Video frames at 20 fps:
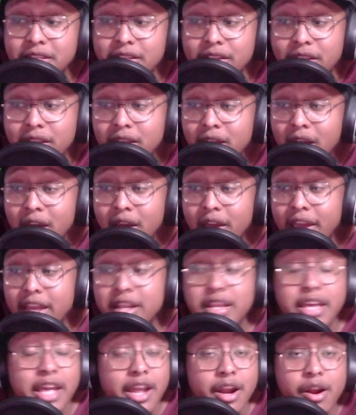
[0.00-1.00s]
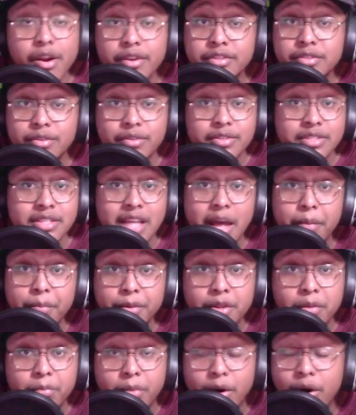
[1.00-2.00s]
any any errors on
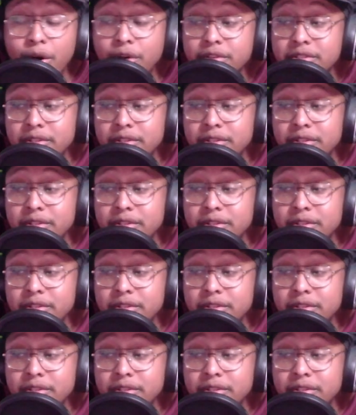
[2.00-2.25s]
snapping the ball.